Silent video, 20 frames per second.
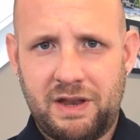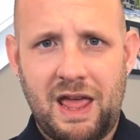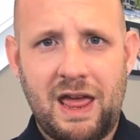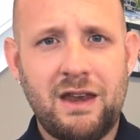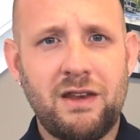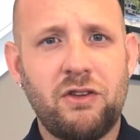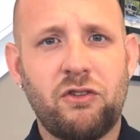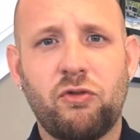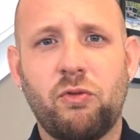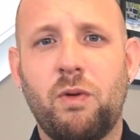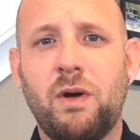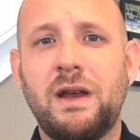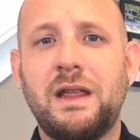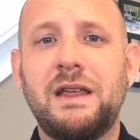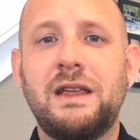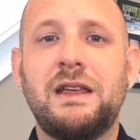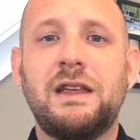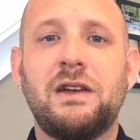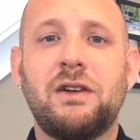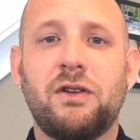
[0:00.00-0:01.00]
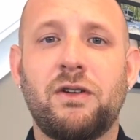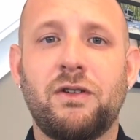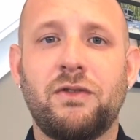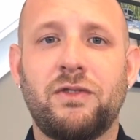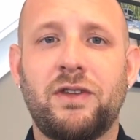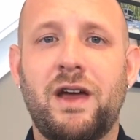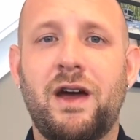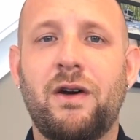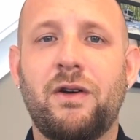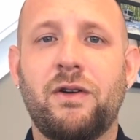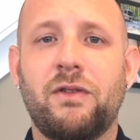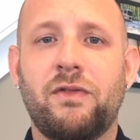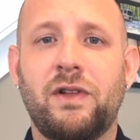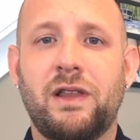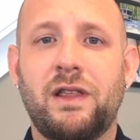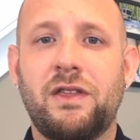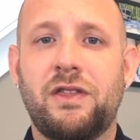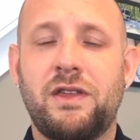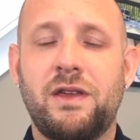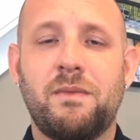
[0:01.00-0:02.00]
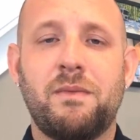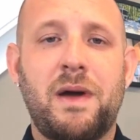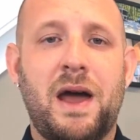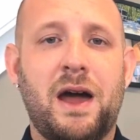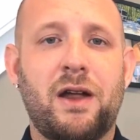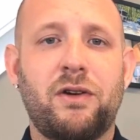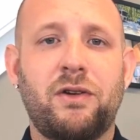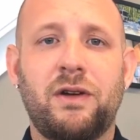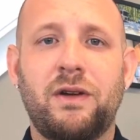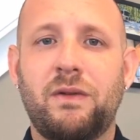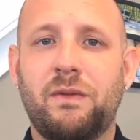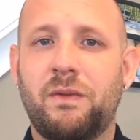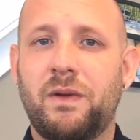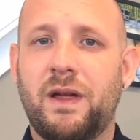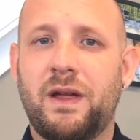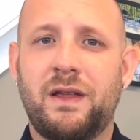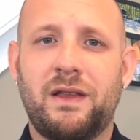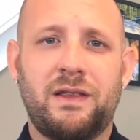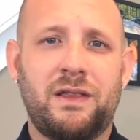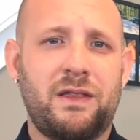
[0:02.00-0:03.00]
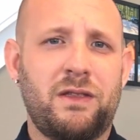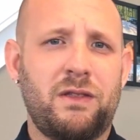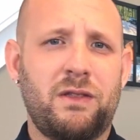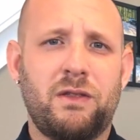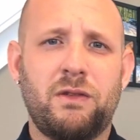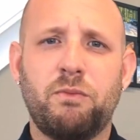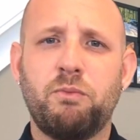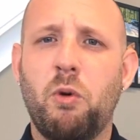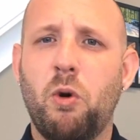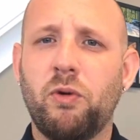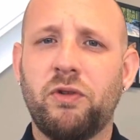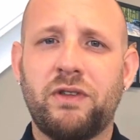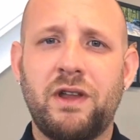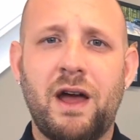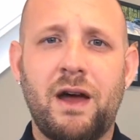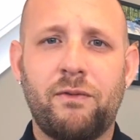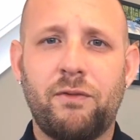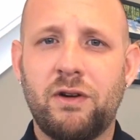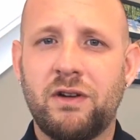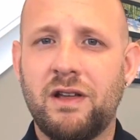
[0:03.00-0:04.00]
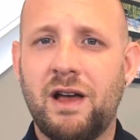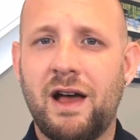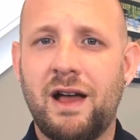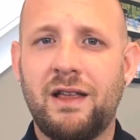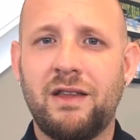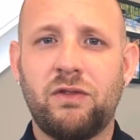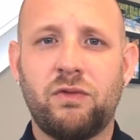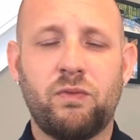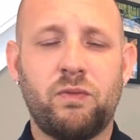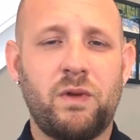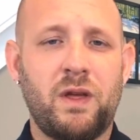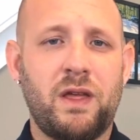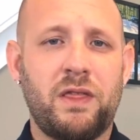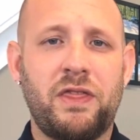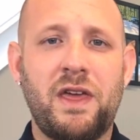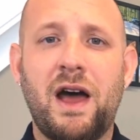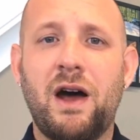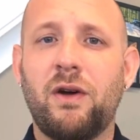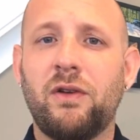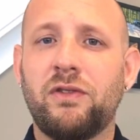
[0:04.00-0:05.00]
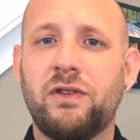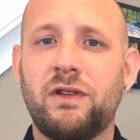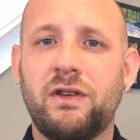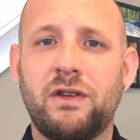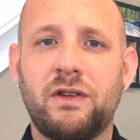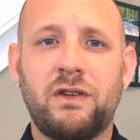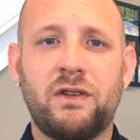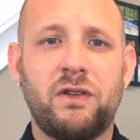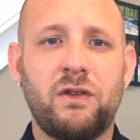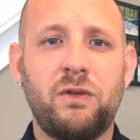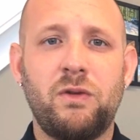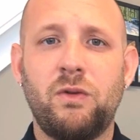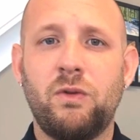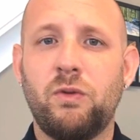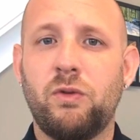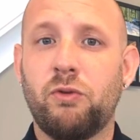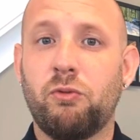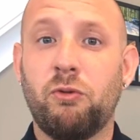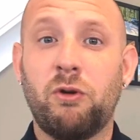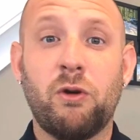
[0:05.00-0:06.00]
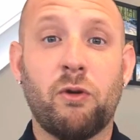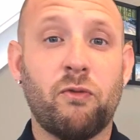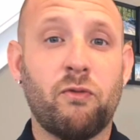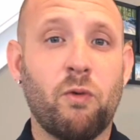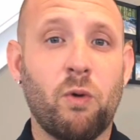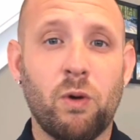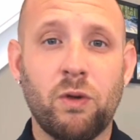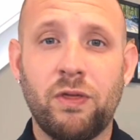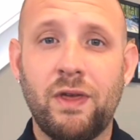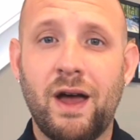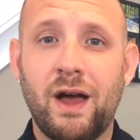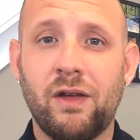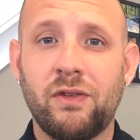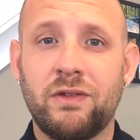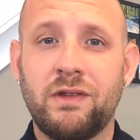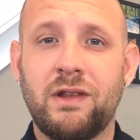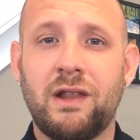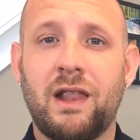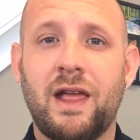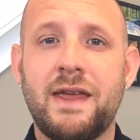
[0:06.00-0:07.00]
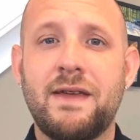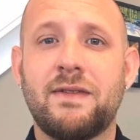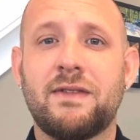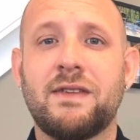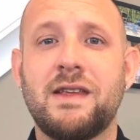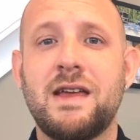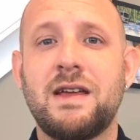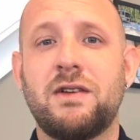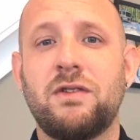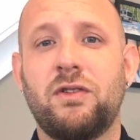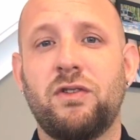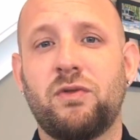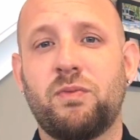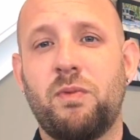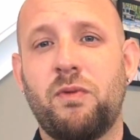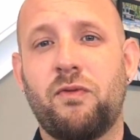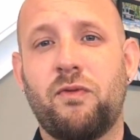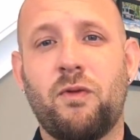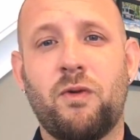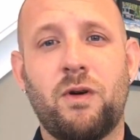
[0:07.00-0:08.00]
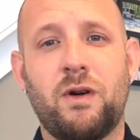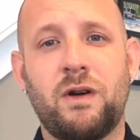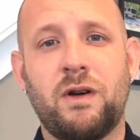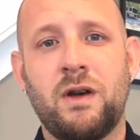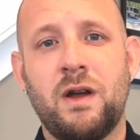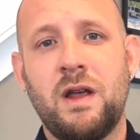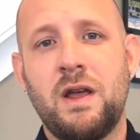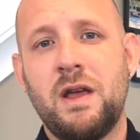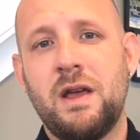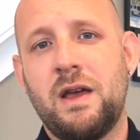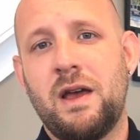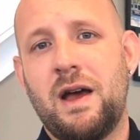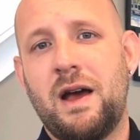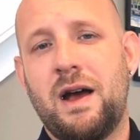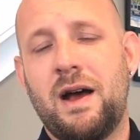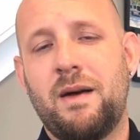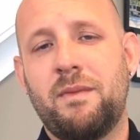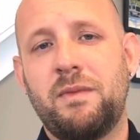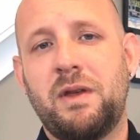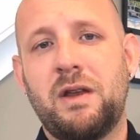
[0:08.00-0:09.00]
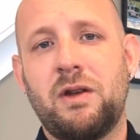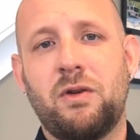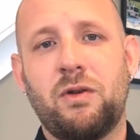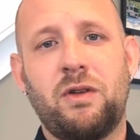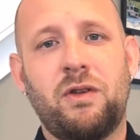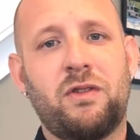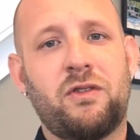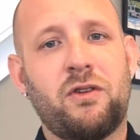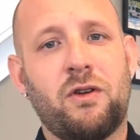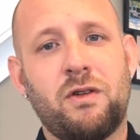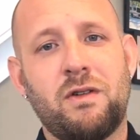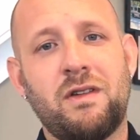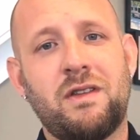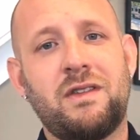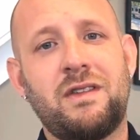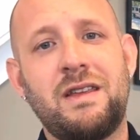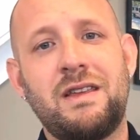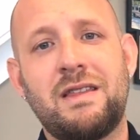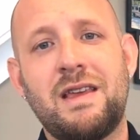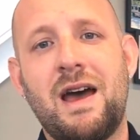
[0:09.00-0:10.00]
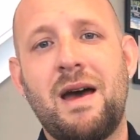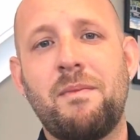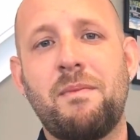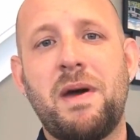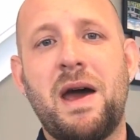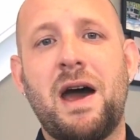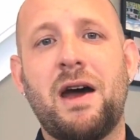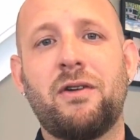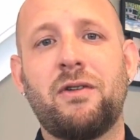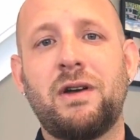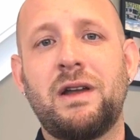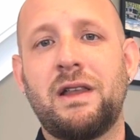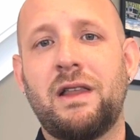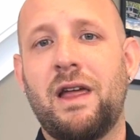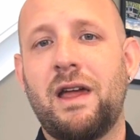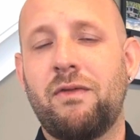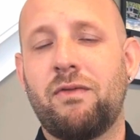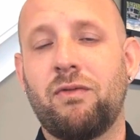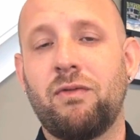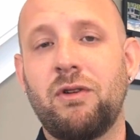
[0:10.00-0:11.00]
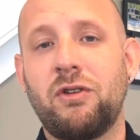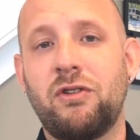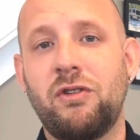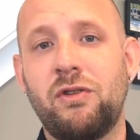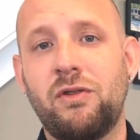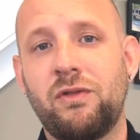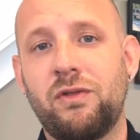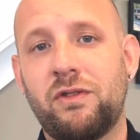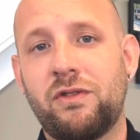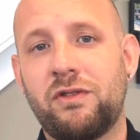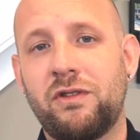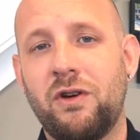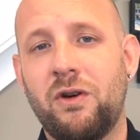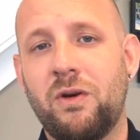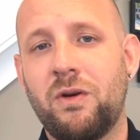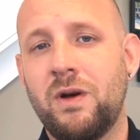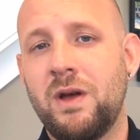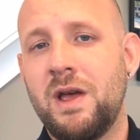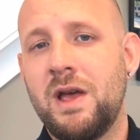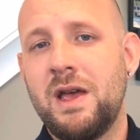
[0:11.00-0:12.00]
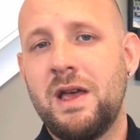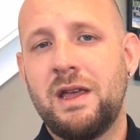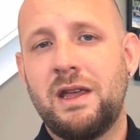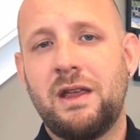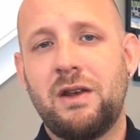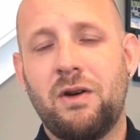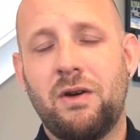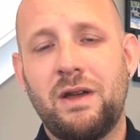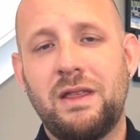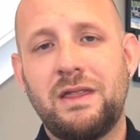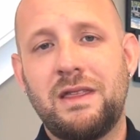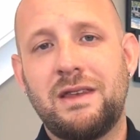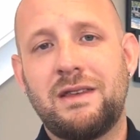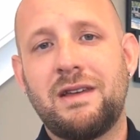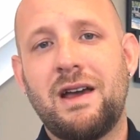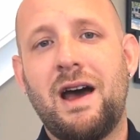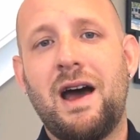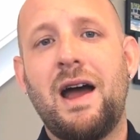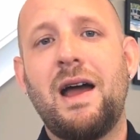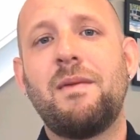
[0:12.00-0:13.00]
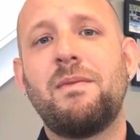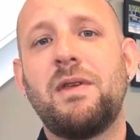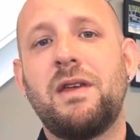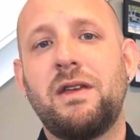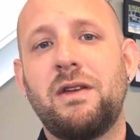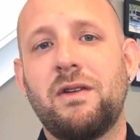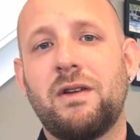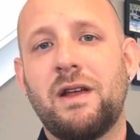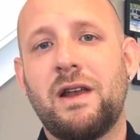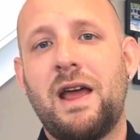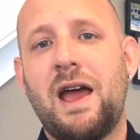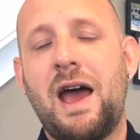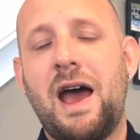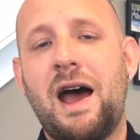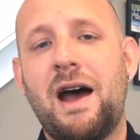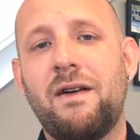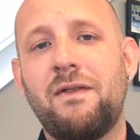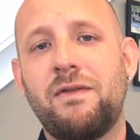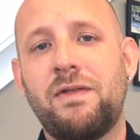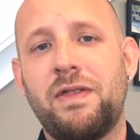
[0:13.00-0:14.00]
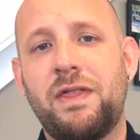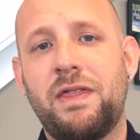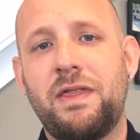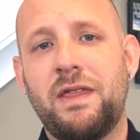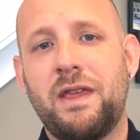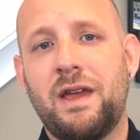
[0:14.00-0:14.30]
10 to 20 years out of a lithium battery. Most advertise 1,000 to 3 or 4,000 life cycles before you start to see that battery life reduce. So in the time that you're going to have